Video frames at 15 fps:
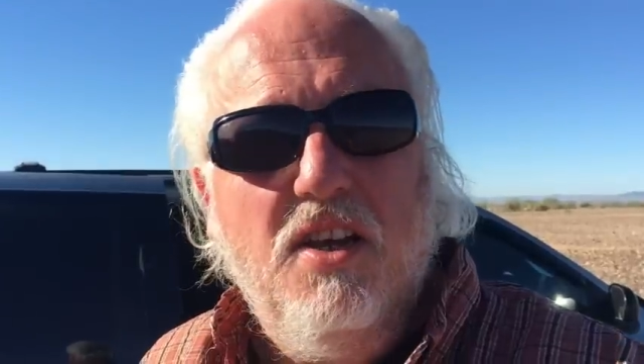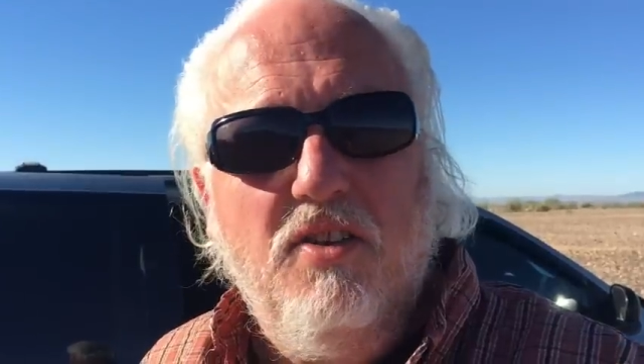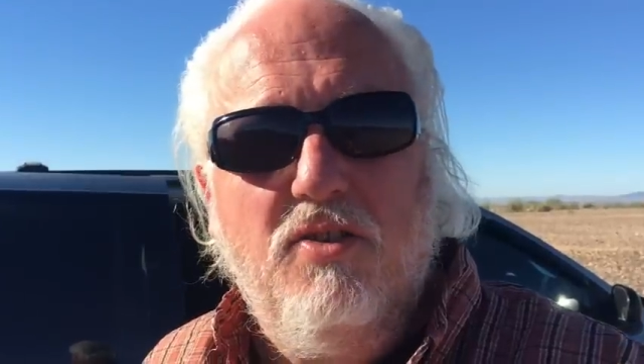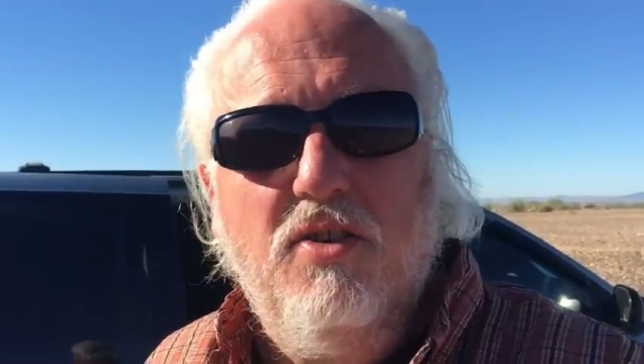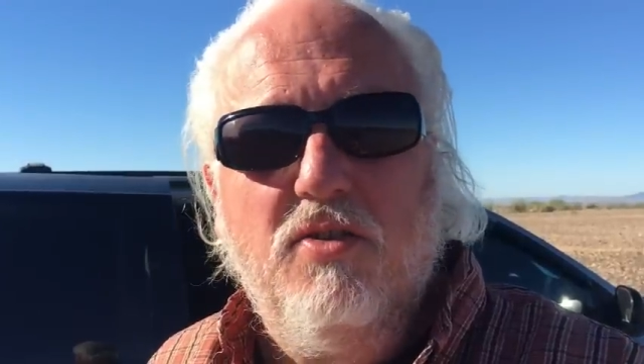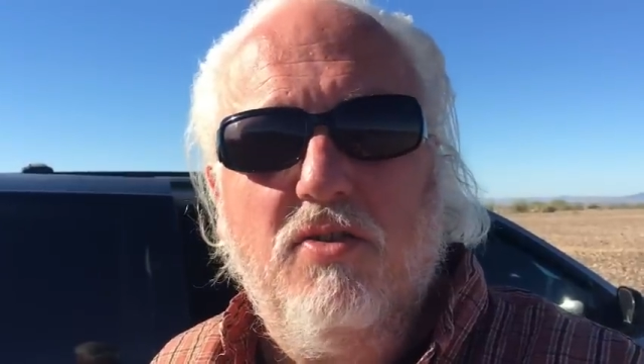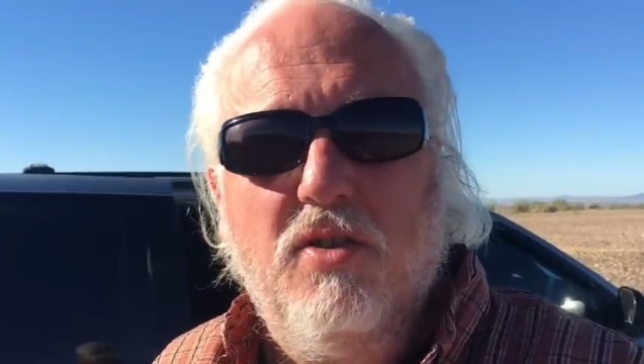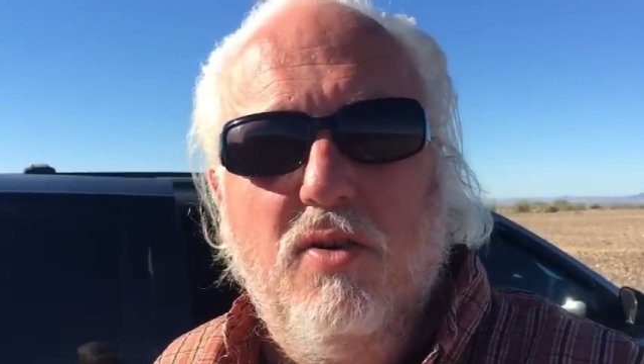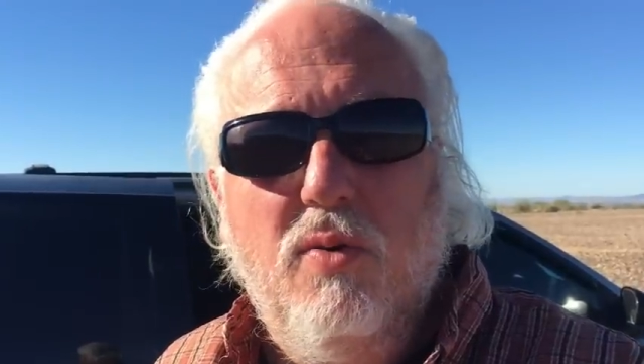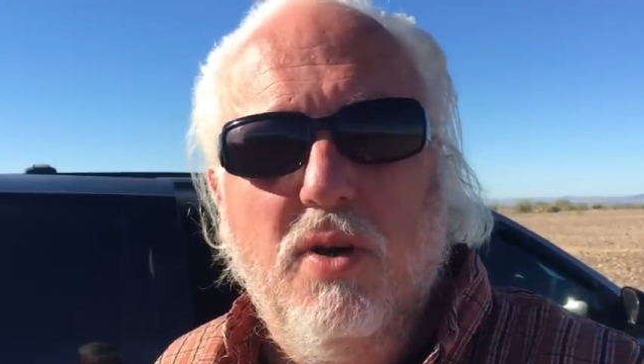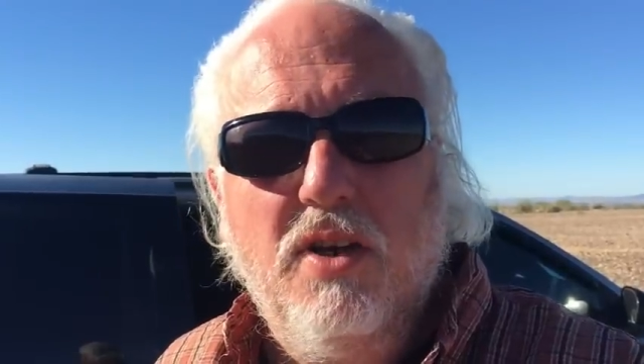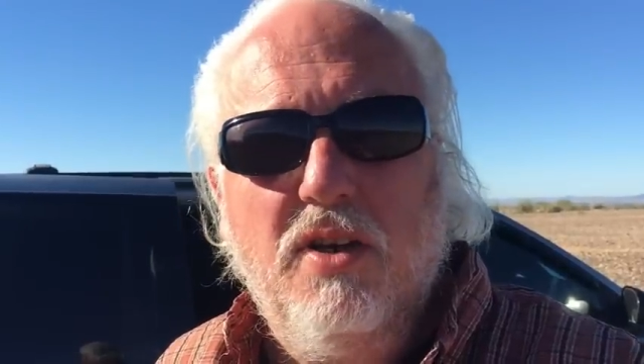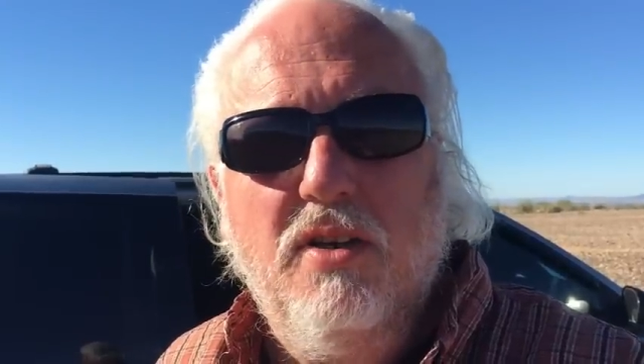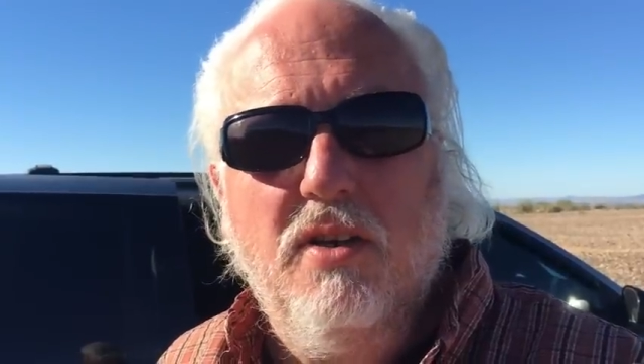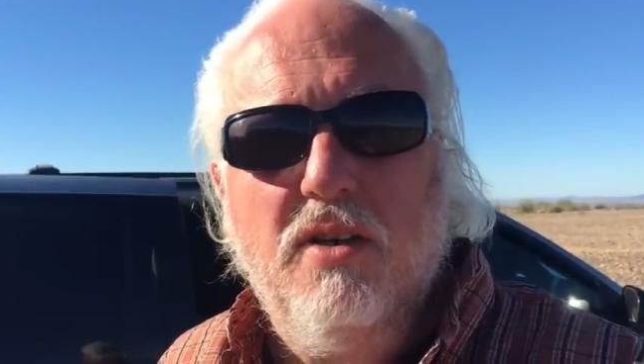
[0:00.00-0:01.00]
It's just a
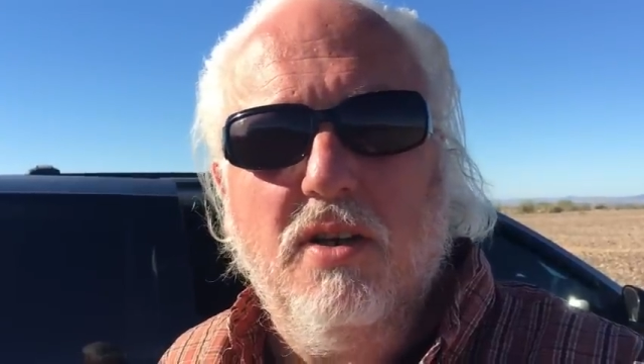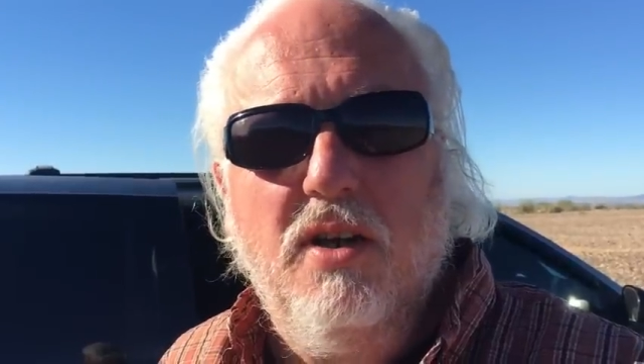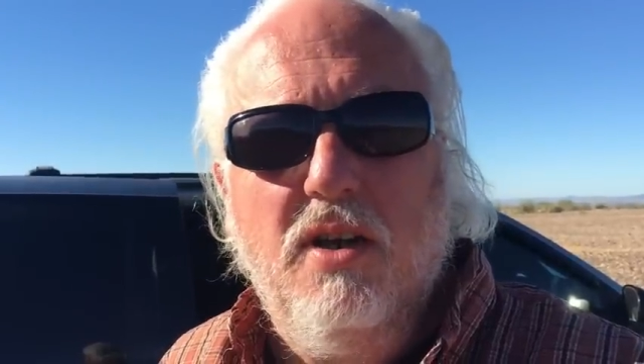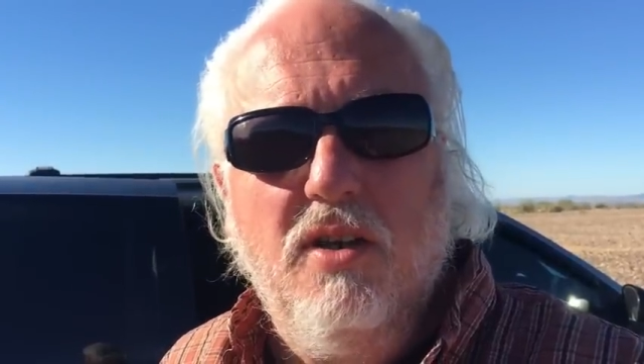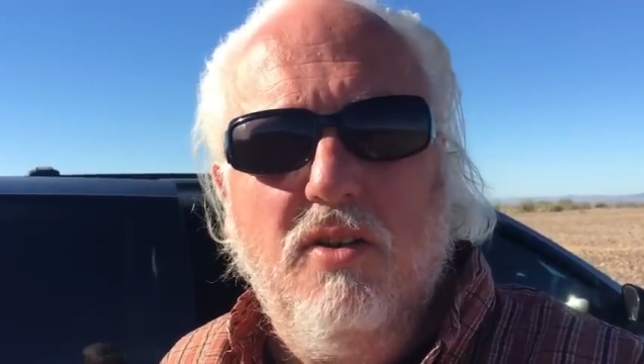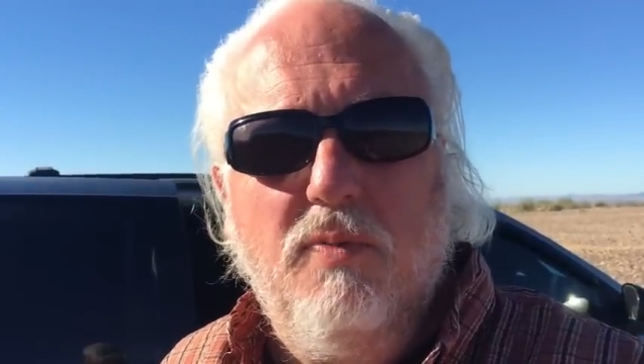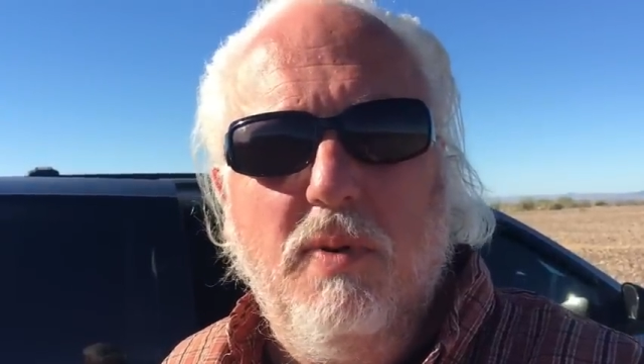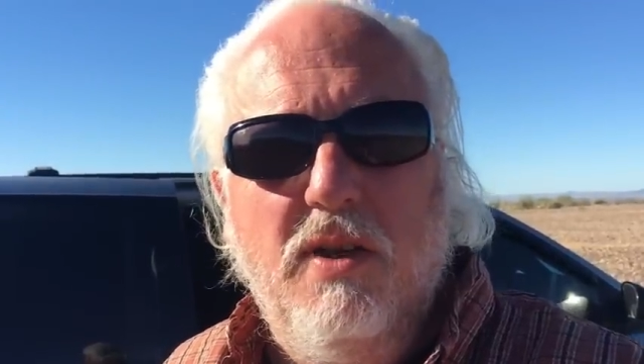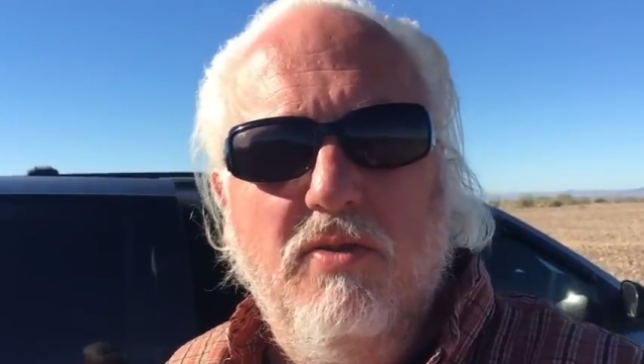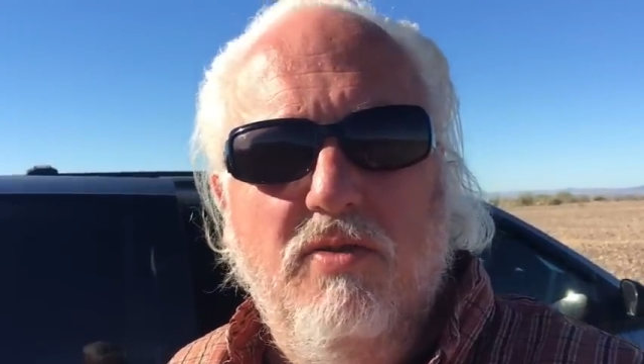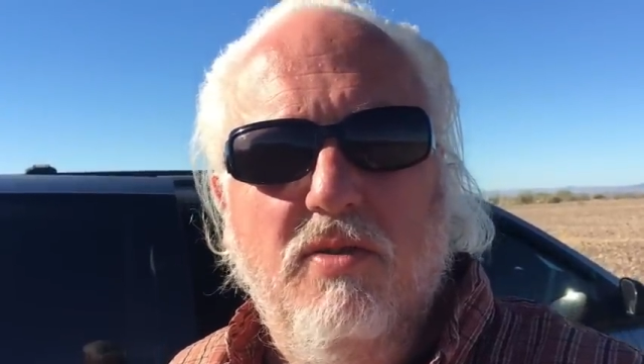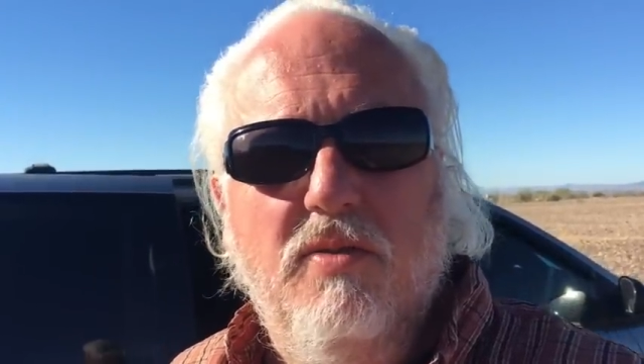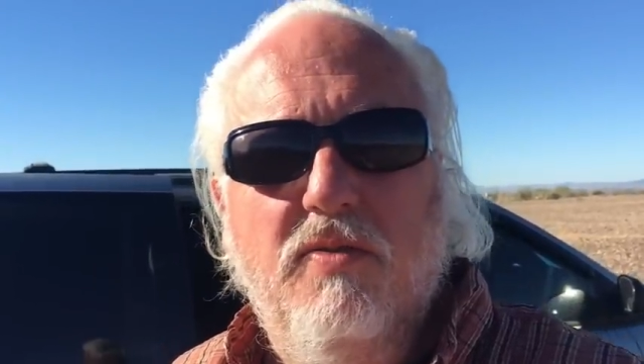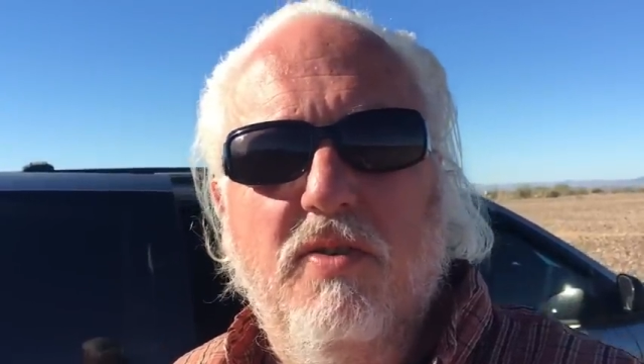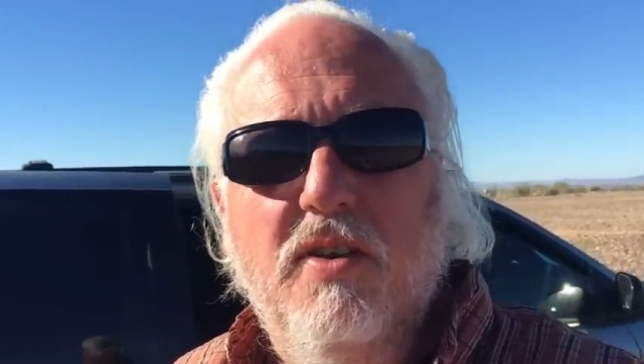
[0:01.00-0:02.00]
quick,
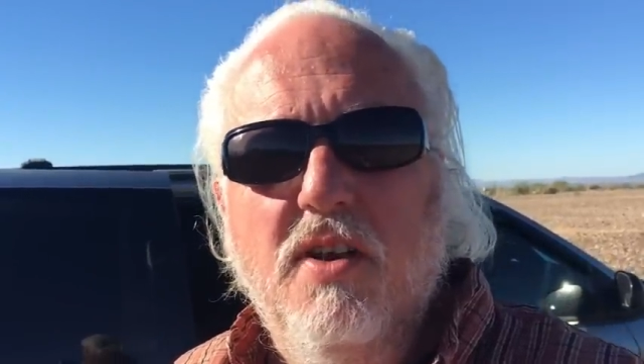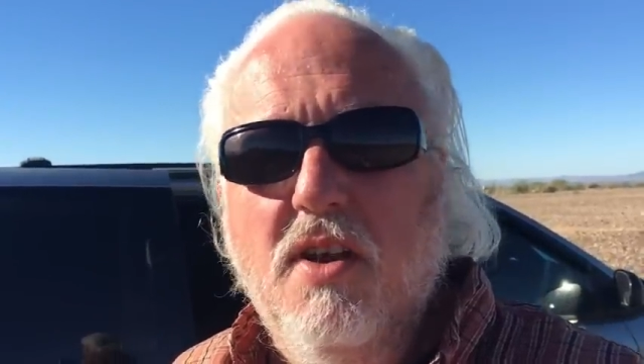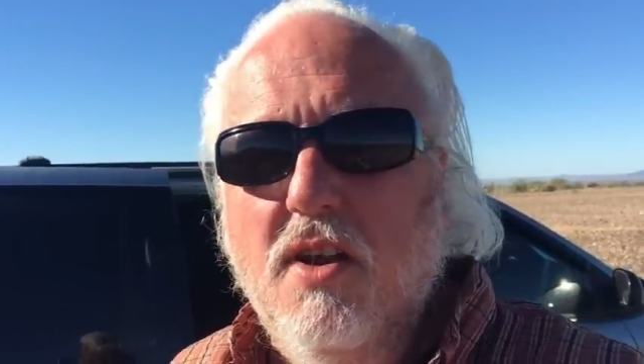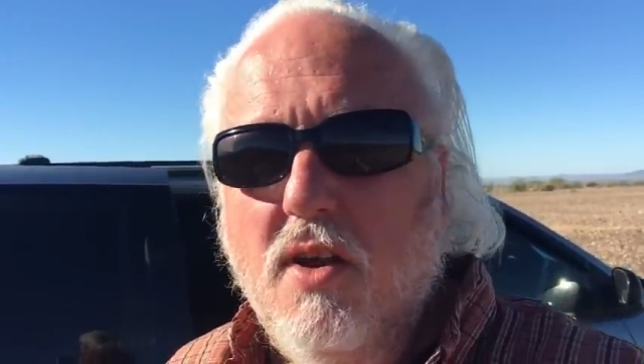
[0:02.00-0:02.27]
inexpensive